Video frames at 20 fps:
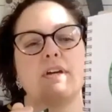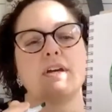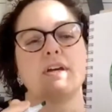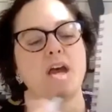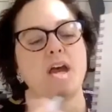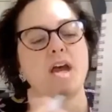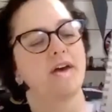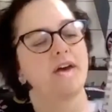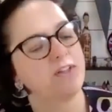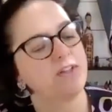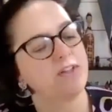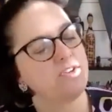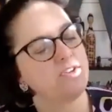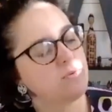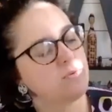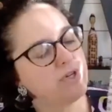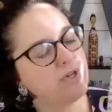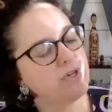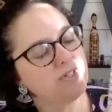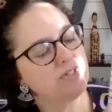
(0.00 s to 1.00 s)
And then you can
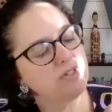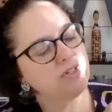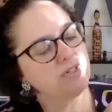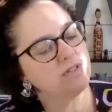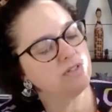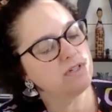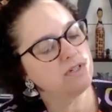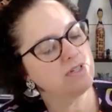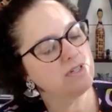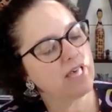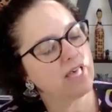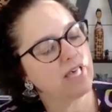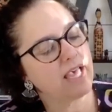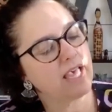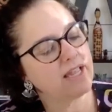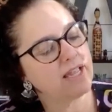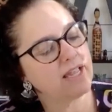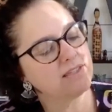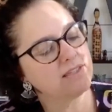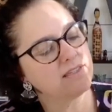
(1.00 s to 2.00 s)
put two little
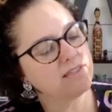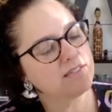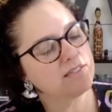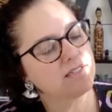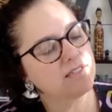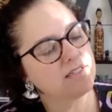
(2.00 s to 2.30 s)
lines,